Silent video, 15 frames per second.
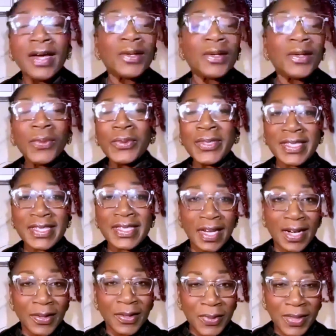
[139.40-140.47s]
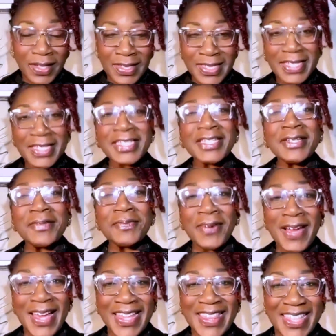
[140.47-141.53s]
Woosah, we're going to take a deep
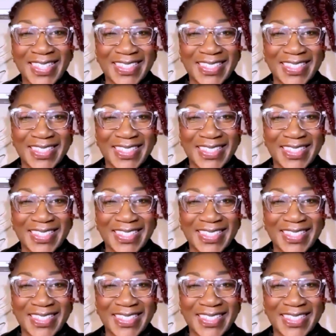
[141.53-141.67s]
breath.